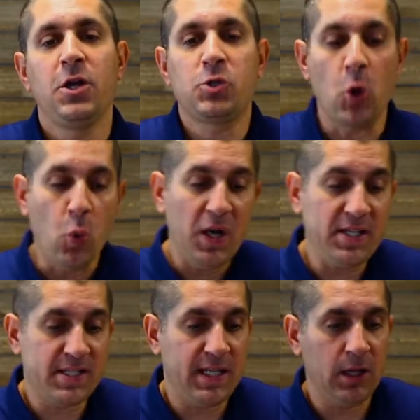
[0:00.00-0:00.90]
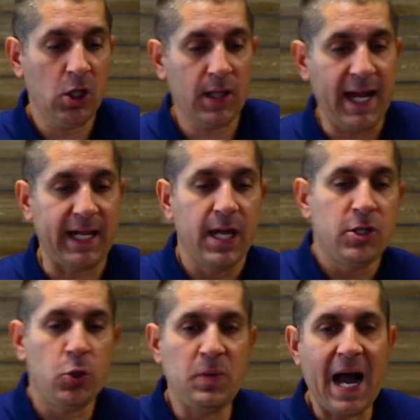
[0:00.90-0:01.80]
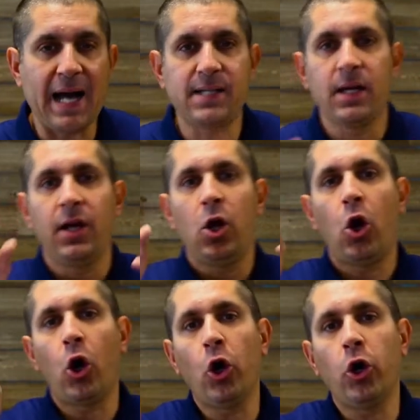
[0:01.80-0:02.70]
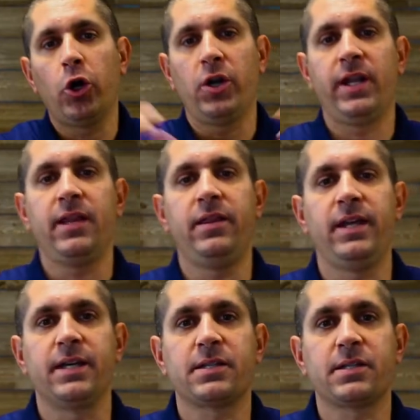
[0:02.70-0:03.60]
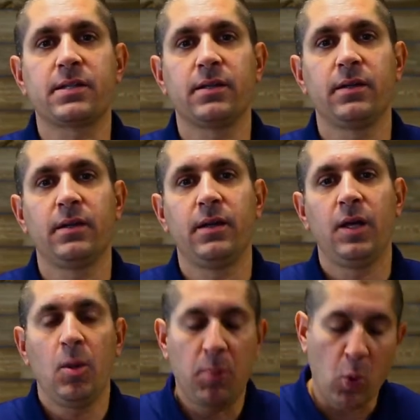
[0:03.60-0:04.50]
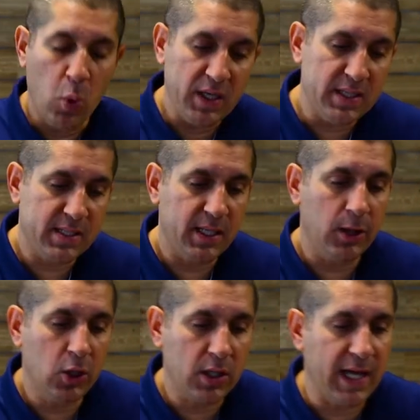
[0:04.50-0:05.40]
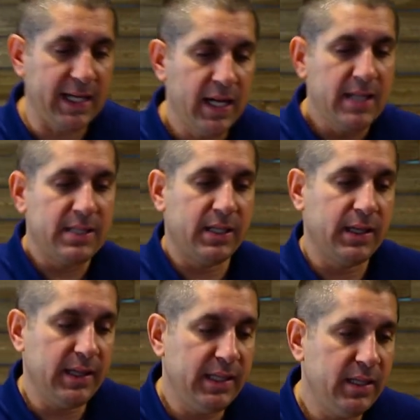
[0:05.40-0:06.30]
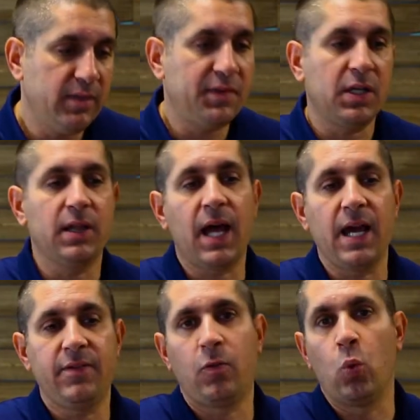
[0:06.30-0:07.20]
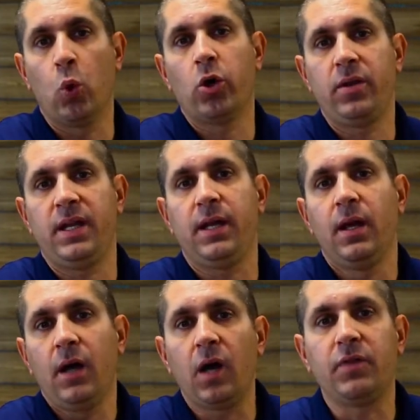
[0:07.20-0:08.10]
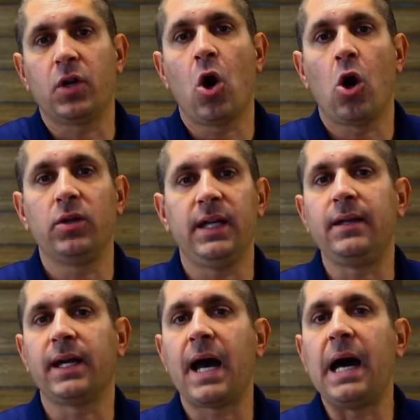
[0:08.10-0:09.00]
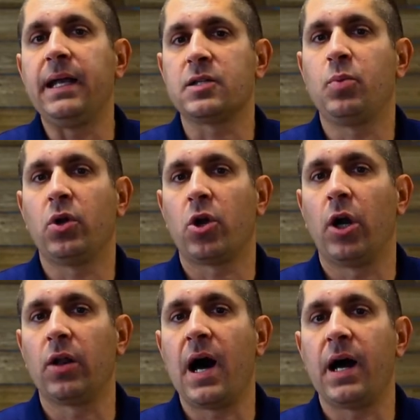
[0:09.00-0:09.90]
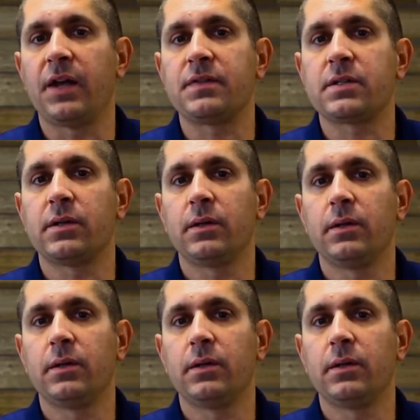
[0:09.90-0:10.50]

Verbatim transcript: So what does it look like to not earn this, but what does it look like to live a life worthy of the calling that God has put on our lives?